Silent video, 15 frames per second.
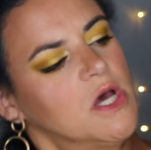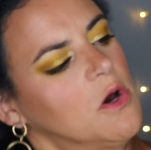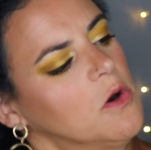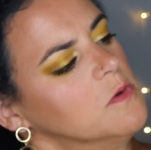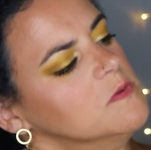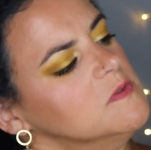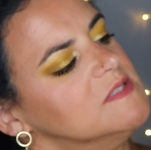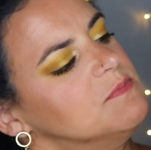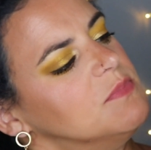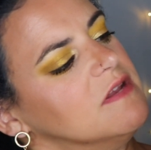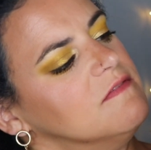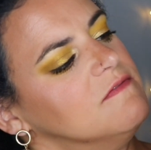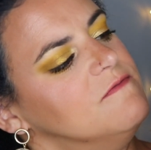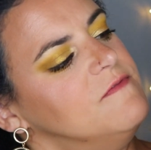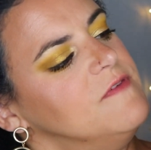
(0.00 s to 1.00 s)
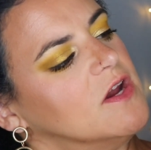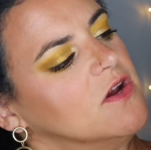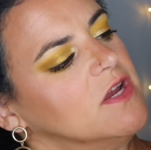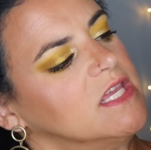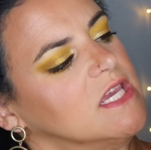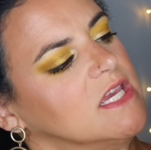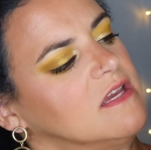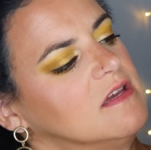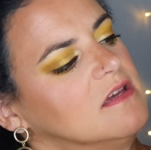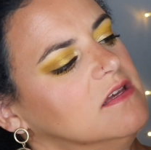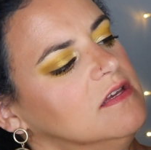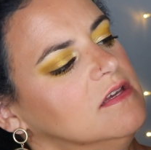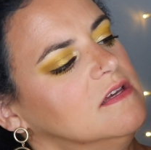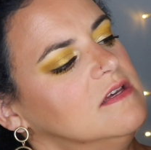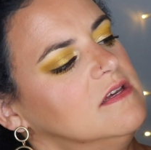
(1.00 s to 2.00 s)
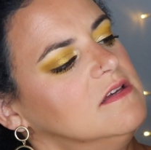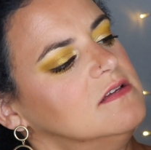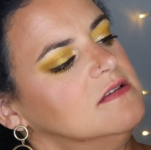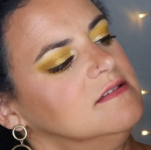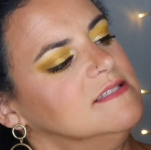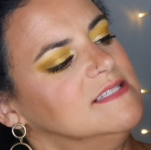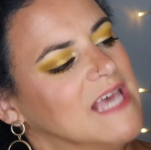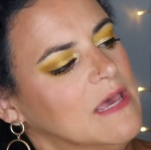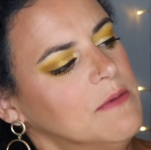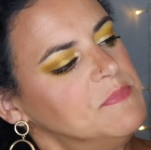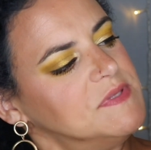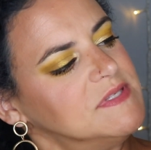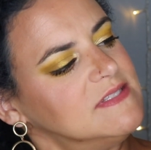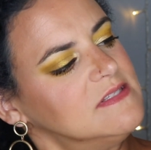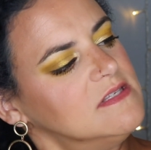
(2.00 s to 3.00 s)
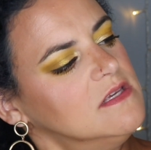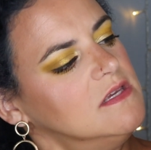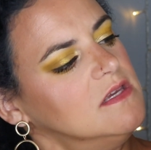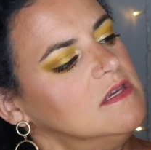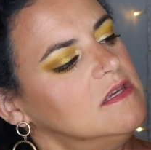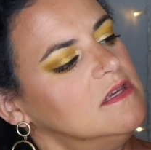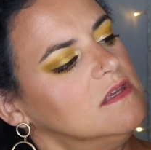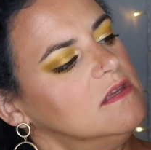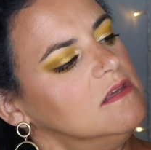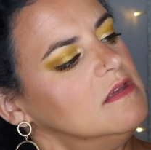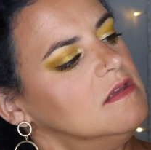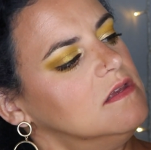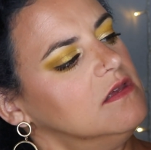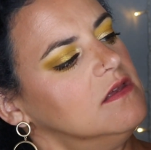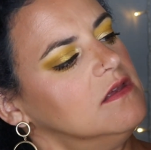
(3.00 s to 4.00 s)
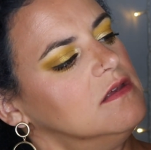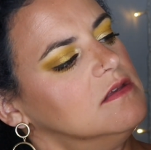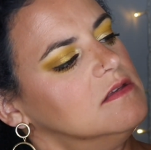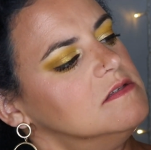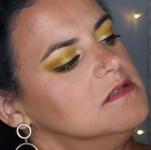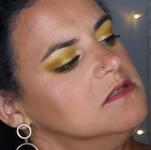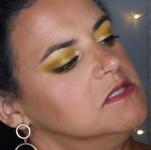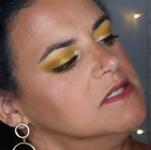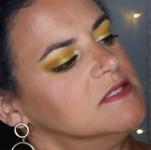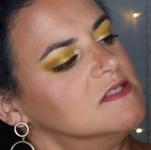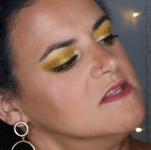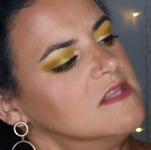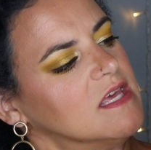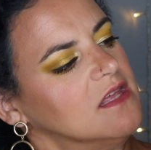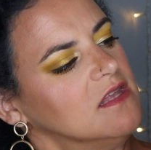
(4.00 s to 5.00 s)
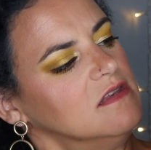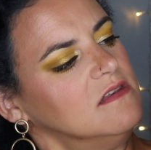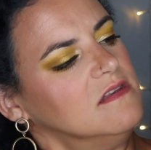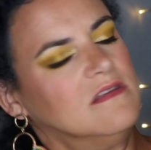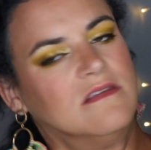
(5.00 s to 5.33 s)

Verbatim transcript: tones, but of varying depths. Just so that